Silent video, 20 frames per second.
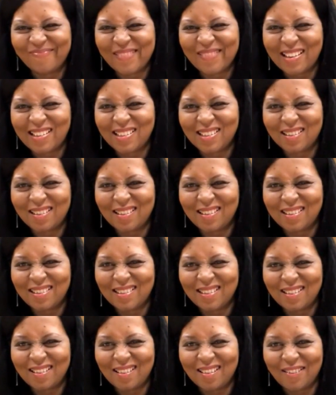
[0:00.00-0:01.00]
That's good
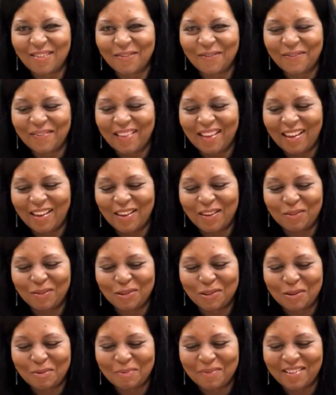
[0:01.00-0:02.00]
stuff. Thank you
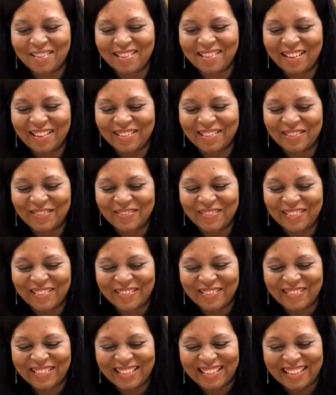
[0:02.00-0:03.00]
so much, Dr.
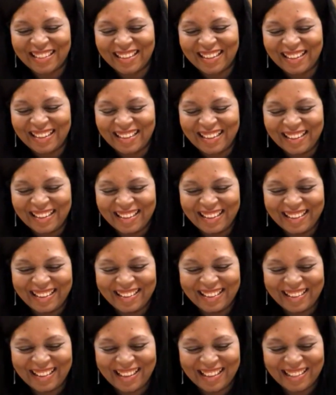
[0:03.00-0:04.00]
Reynolds.
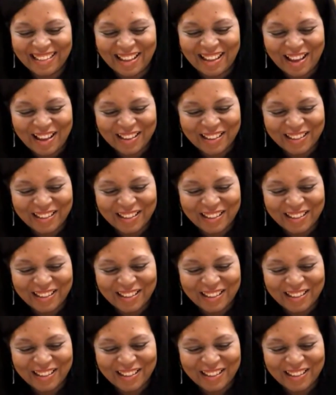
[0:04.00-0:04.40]
That's awesome.